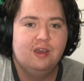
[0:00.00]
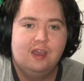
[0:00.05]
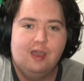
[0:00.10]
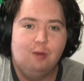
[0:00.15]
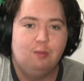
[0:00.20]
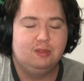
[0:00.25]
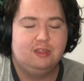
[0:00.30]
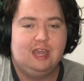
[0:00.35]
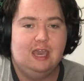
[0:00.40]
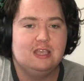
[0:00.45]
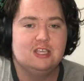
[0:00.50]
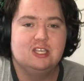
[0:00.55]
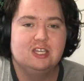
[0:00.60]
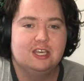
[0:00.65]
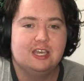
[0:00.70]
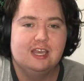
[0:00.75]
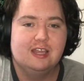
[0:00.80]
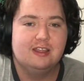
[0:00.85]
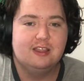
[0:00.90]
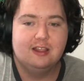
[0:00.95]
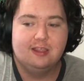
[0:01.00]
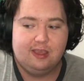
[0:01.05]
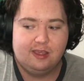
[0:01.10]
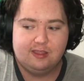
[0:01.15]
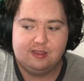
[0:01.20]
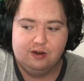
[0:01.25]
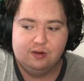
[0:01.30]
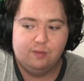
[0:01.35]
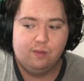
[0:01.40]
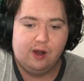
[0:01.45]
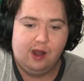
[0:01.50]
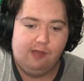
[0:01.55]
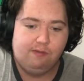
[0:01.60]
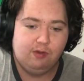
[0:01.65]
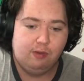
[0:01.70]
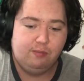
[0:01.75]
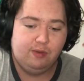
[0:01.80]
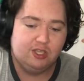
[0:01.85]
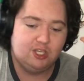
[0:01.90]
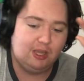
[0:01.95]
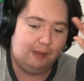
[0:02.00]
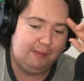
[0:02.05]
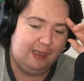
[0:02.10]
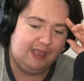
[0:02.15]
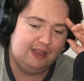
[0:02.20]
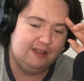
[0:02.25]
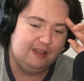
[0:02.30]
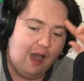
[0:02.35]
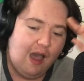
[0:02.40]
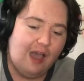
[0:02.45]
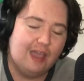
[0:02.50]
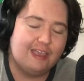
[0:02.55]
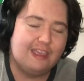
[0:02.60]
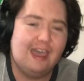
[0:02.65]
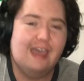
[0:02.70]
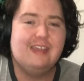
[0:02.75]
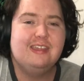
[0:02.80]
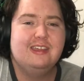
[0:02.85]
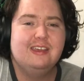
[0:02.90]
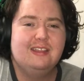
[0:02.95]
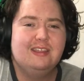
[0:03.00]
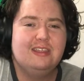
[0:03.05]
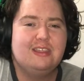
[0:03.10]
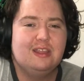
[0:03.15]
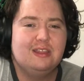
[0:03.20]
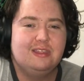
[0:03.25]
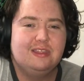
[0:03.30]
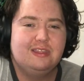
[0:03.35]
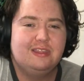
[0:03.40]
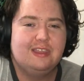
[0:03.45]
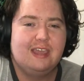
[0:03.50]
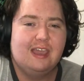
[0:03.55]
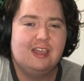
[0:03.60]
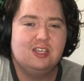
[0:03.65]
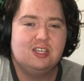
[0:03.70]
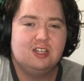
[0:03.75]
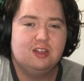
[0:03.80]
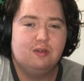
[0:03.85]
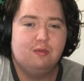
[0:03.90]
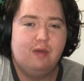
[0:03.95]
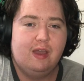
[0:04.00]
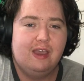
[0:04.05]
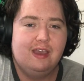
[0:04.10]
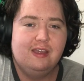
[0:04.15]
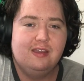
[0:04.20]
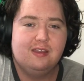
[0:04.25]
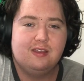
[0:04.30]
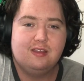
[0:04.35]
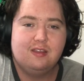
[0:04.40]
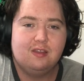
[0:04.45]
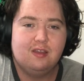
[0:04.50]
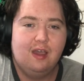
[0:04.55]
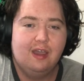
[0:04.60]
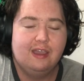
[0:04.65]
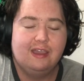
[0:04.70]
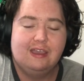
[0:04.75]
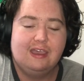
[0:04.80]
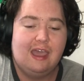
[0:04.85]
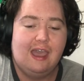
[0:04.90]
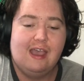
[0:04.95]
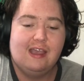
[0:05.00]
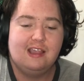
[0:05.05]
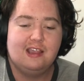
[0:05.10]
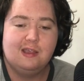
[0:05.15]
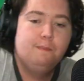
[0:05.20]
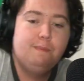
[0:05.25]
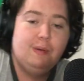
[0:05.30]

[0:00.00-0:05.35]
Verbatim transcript: it will teach the kids a lesson or whatever, which I mean, I guess it did teach Louise, I guess.